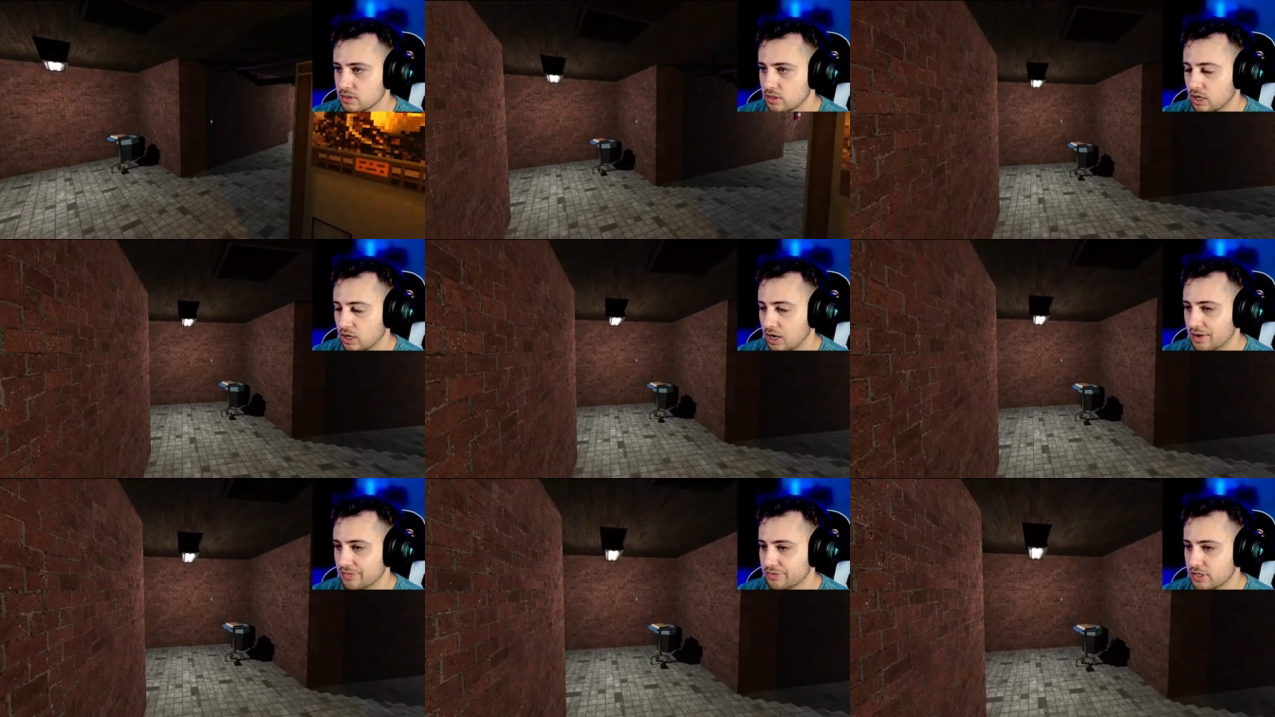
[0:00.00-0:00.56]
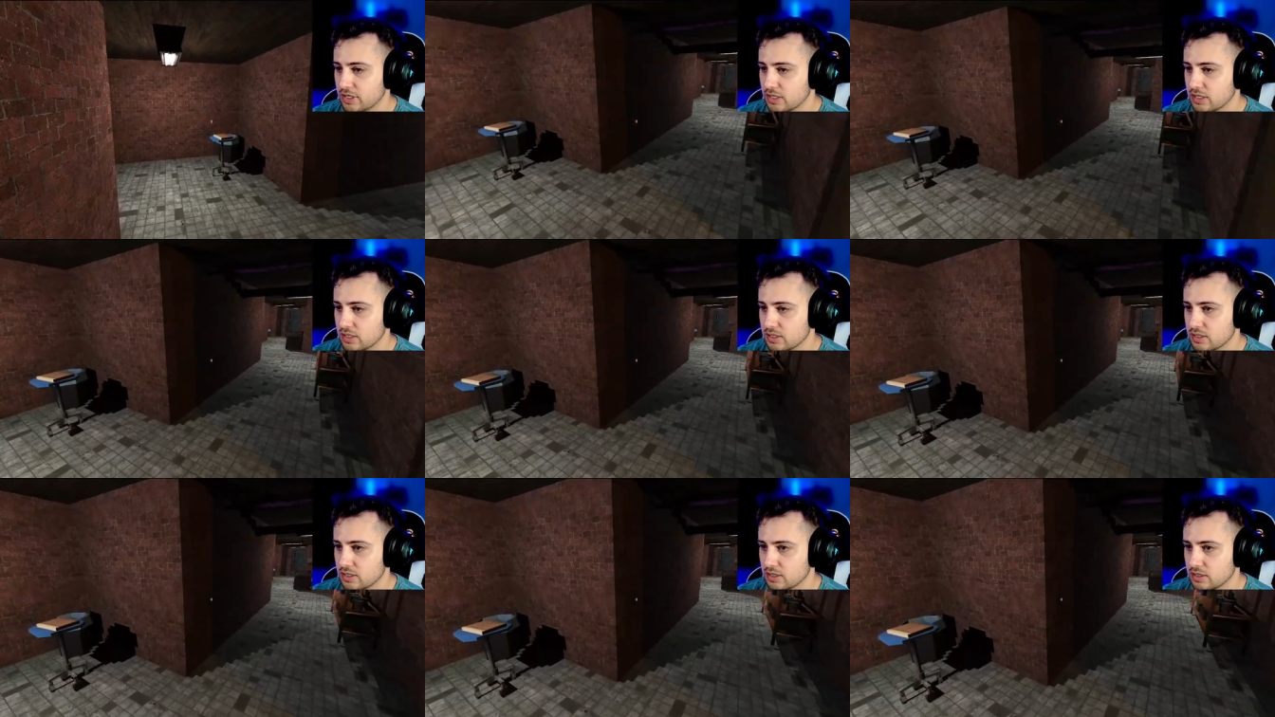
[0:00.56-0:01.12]
Coffee.
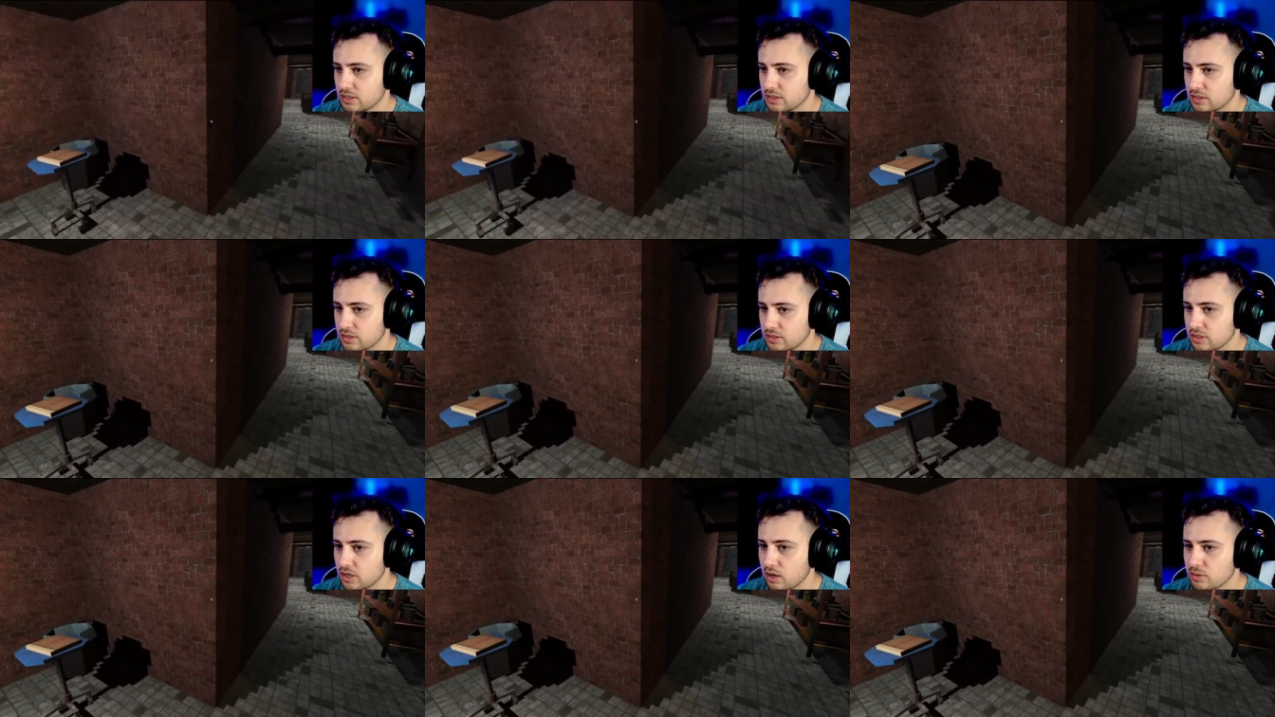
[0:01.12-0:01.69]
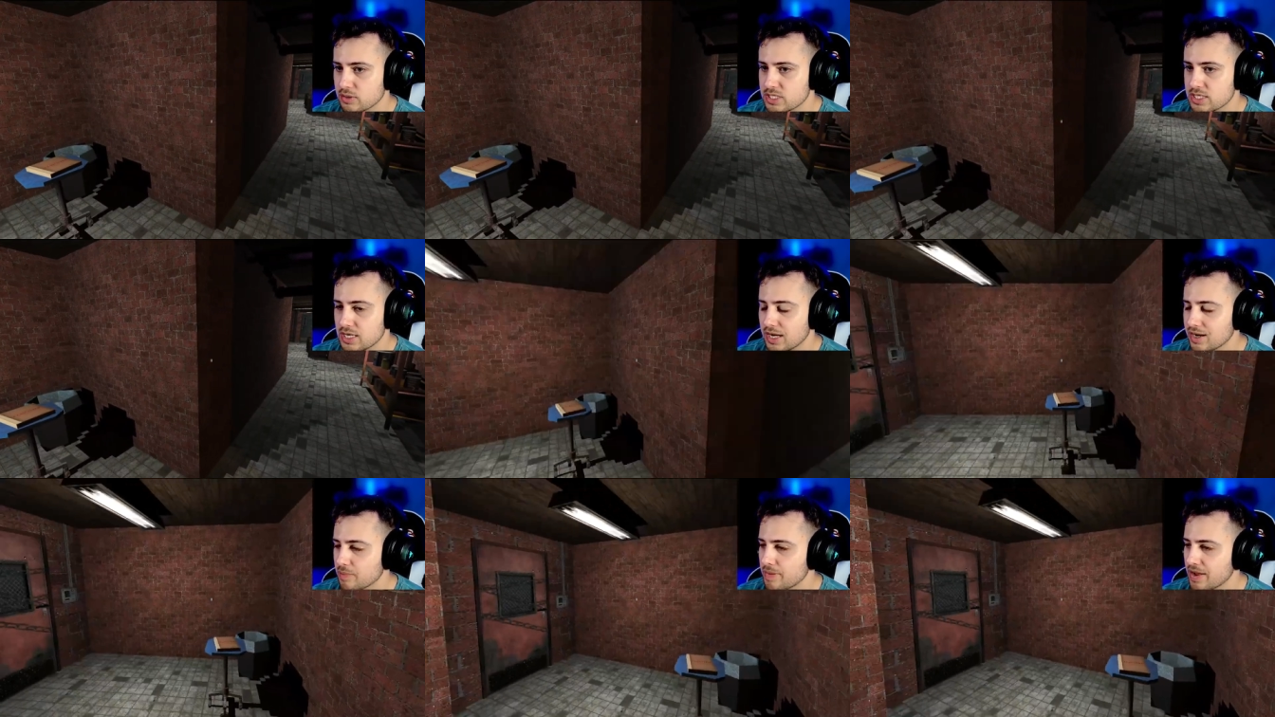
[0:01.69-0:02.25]
You know, it's
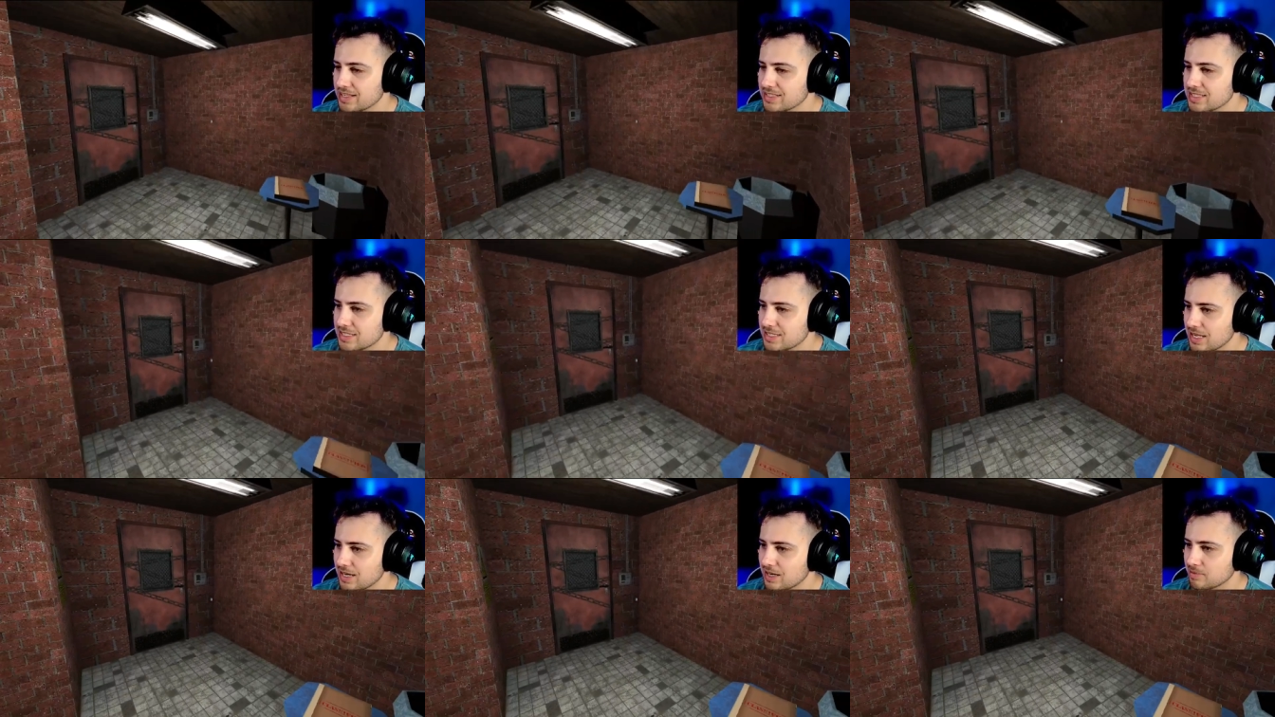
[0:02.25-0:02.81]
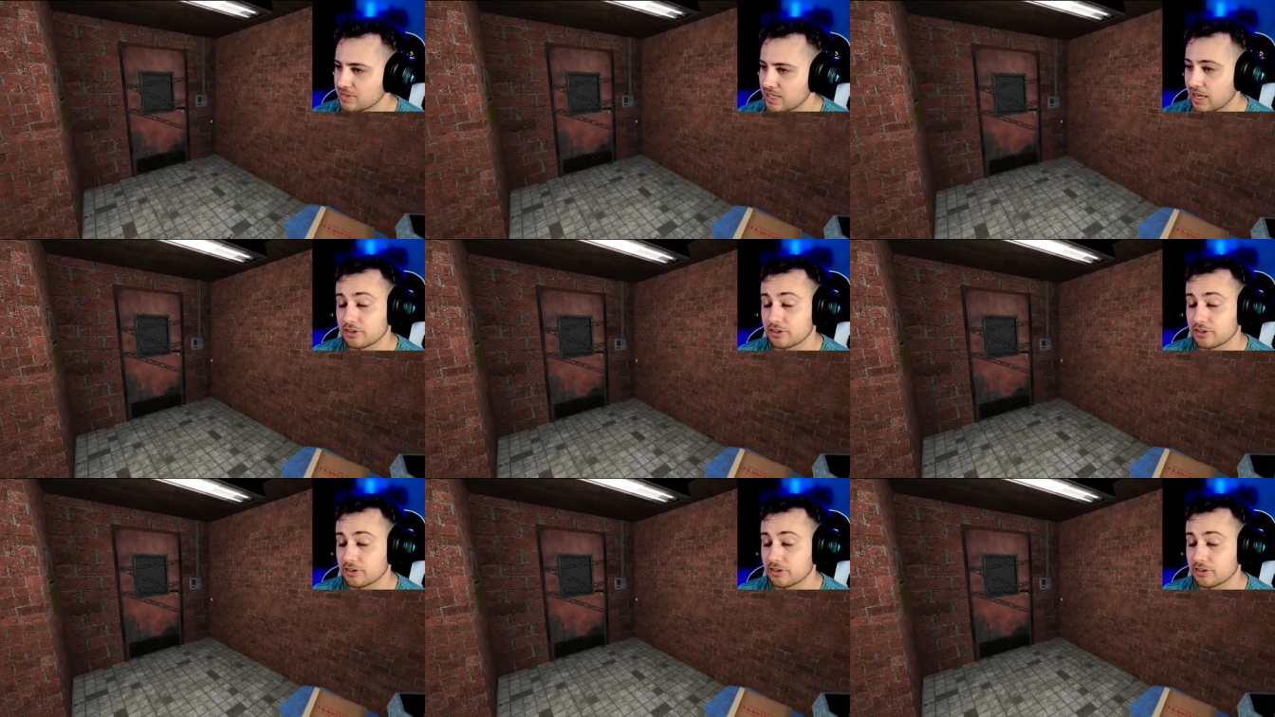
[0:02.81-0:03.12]
not a bad setup down